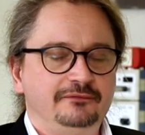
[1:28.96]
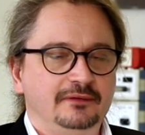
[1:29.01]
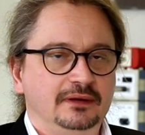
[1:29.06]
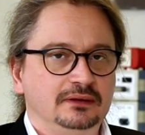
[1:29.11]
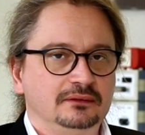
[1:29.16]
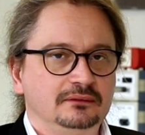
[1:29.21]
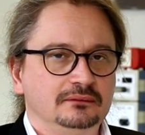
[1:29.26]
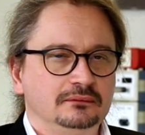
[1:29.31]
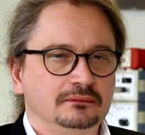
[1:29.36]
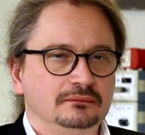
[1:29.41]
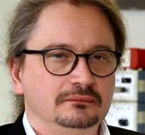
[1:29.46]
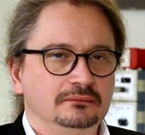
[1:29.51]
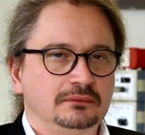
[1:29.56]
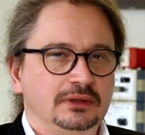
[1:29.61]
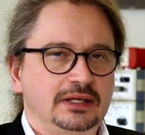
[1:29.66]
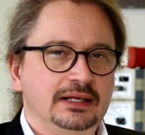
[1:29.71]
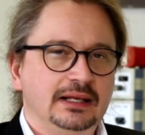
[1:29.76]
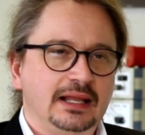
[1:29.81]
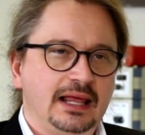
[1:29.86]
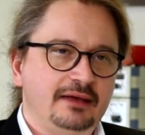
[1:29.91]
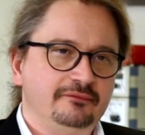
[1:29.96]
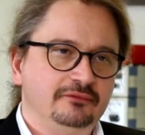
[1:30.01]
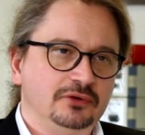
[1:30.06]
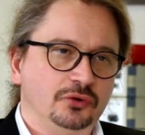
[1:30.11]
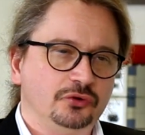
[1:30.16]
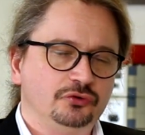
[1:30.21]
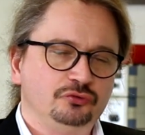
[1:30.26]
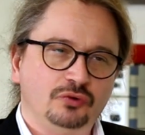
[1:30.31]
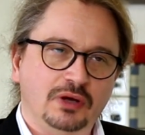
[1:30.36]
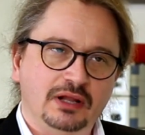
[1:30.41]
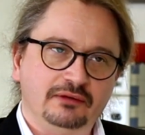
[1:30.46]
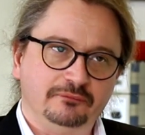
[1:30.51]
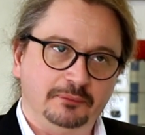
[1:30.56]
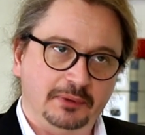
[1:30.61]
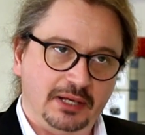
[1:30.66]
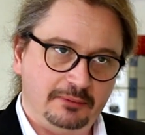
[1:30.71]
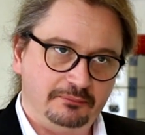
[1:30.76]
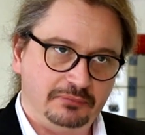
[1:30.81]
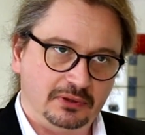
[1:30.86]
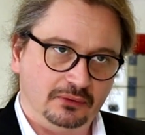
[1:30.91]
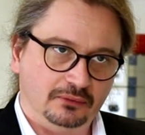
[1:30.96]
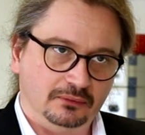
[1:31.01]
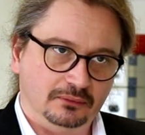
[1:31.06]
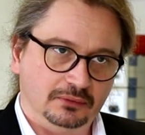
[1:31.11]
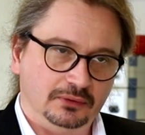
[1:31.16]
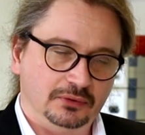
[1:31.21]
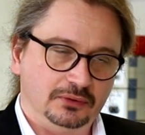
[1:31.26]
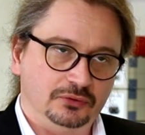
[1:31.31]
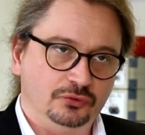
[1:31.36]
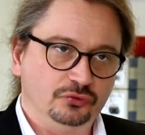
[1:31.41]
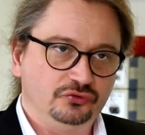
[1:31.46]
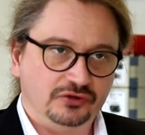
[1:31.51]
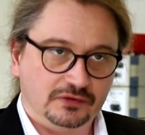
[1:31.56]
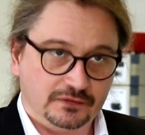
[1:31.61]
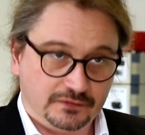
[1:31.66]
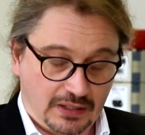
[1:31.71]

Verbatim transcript: think, 11 or 12 papers using